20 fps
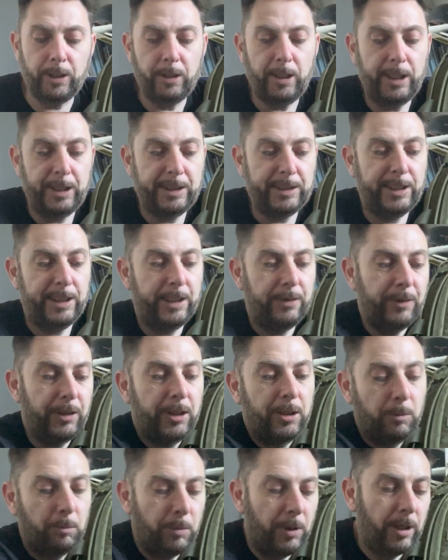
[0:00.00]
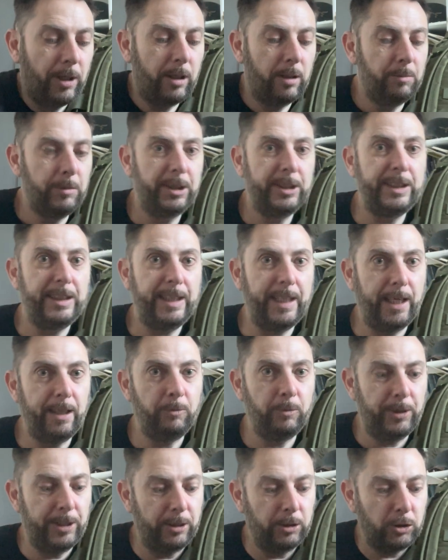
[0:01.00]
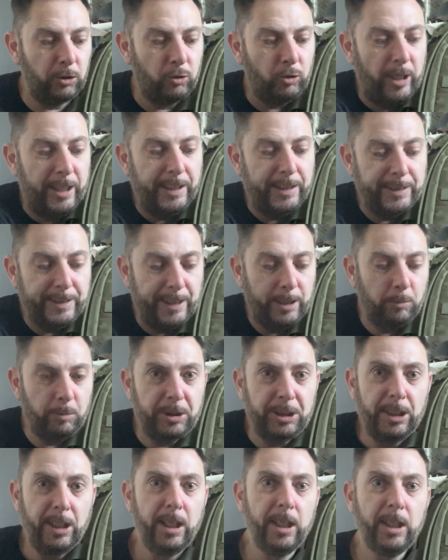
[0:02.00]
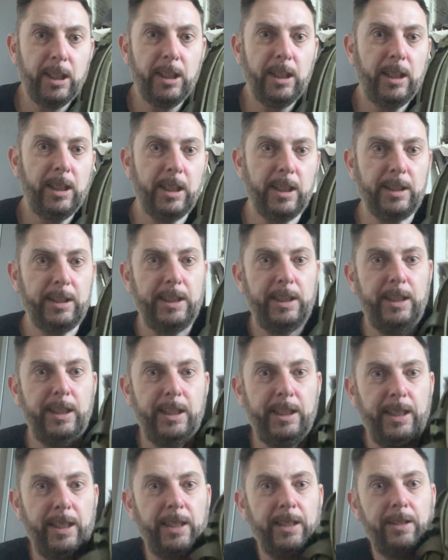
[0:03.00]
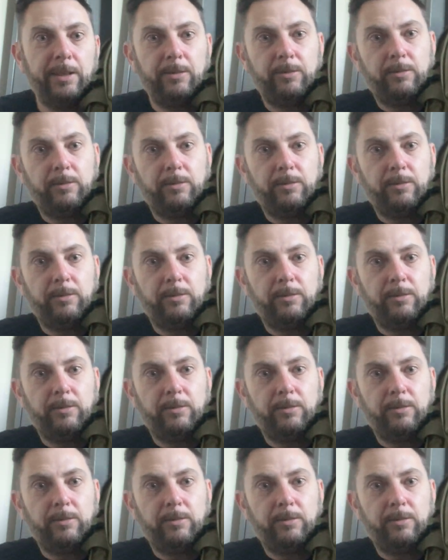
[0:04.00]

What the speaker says: exterior compartment, again with those great zips, and in here